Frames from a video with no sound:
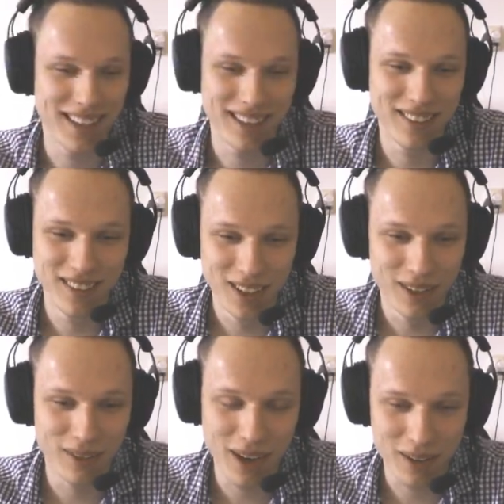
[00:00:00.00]
uh,
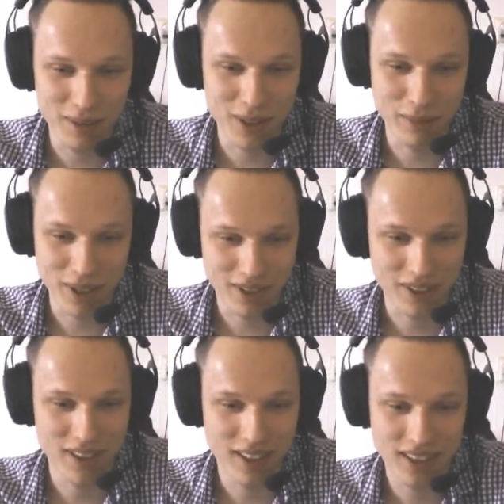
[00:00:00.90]
random Simpler 2.
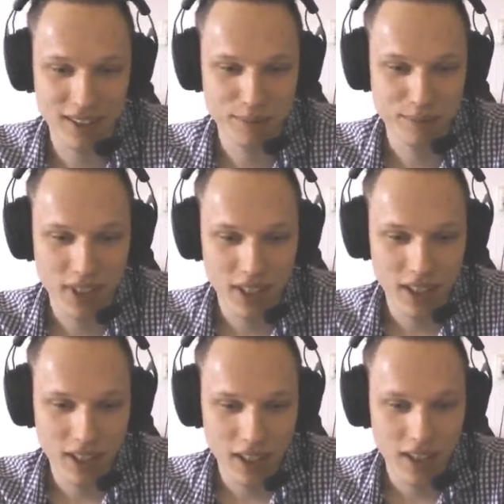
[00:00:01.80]

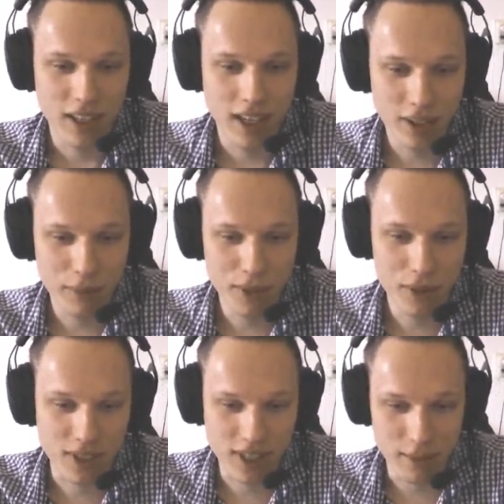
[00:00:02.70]
Okay, the
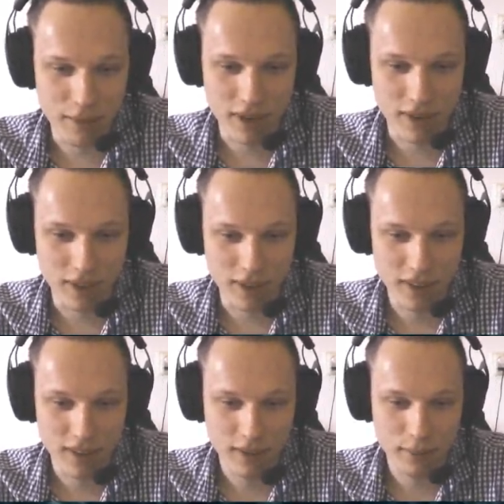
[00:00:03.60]
music in the background.
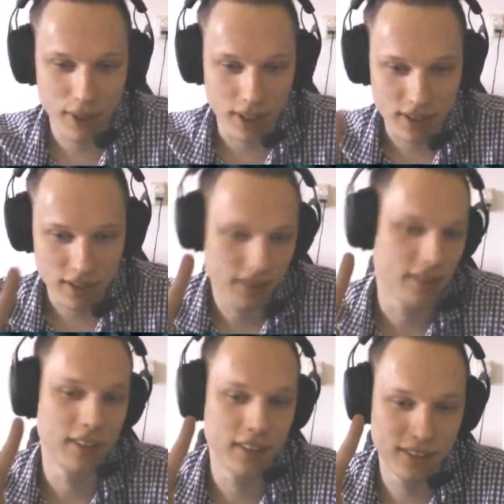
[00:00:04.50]
Peace.
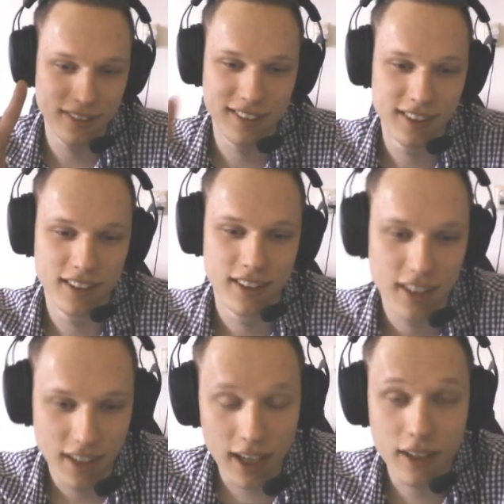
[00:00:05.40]

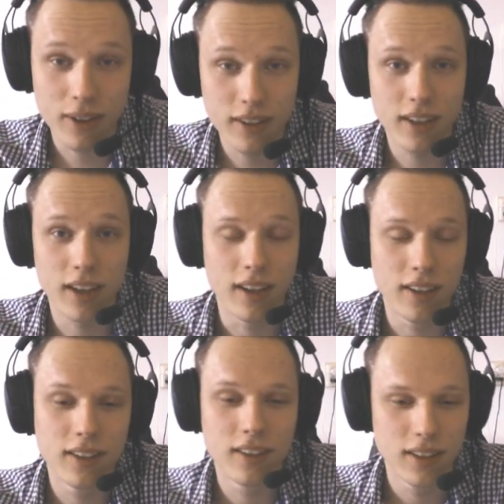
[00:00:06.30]
I could, yeah.
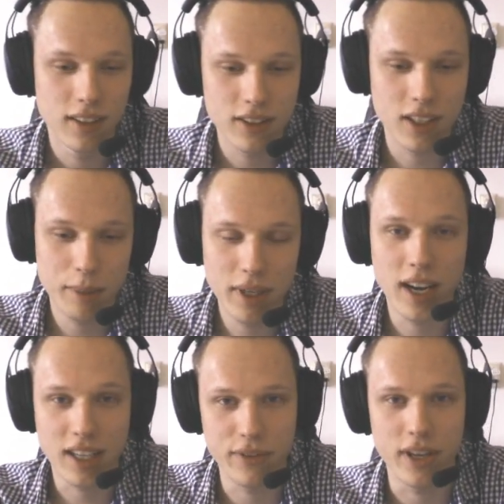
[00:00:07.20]
It's gonna be in the
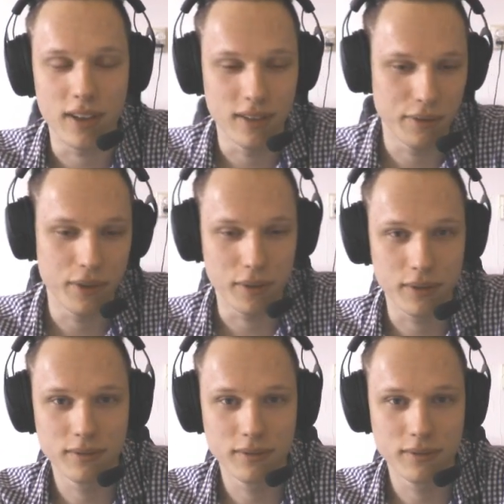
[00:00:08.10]
next video, if you...